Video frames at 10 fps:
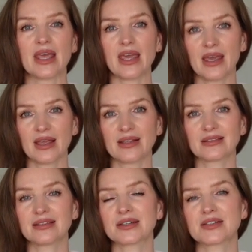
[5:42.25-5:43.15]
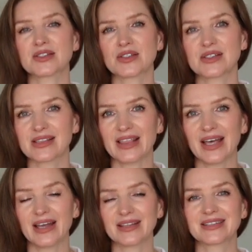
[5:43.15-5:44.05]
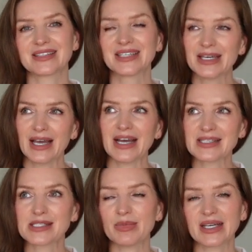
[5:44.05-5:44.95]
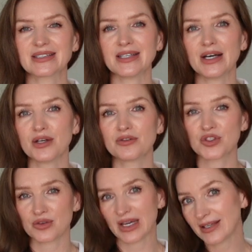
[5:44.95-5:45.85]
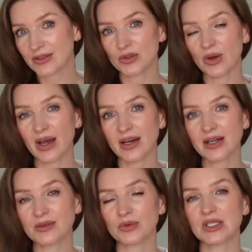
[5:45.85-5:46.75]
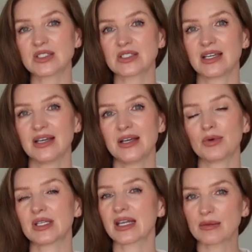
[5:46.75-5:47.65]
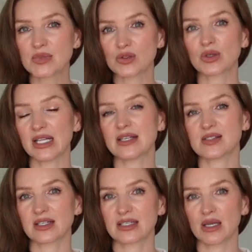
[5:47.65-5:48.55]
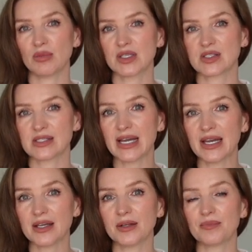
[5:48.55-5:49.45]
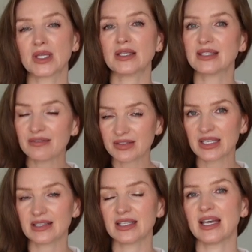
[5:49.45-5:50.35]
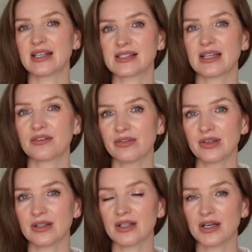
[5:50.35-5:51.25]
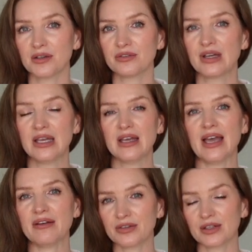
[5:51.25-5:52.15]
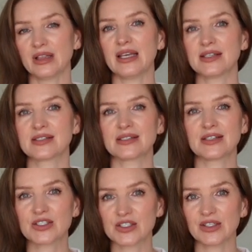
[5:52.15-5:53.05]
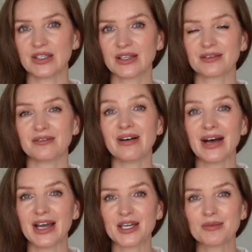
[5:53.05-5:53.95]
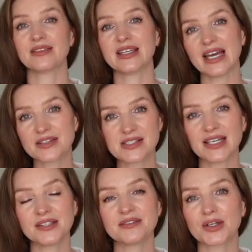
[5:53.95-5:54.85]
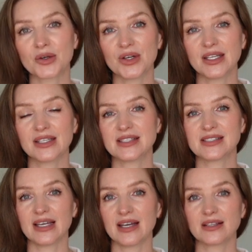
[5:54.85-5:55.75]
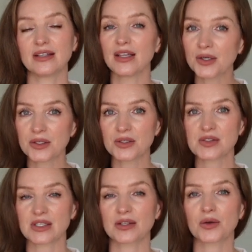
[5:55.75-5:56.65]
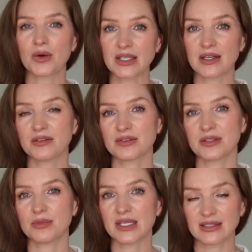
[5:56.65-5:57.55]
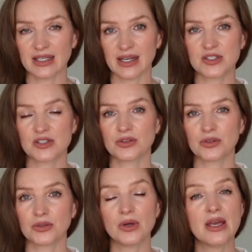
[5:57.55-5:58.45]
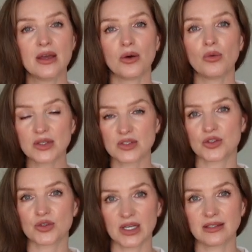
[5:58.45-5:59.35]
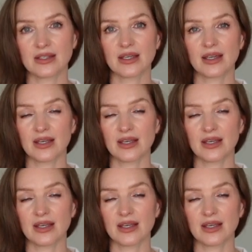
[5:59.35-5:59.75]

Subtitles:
And there's just that aspect of trying too hard, which, when it comes to classic timeless style, it definitely has that feel of effortless, chic vibe. The other side of the coin is that logos can quite often be attached to what's trending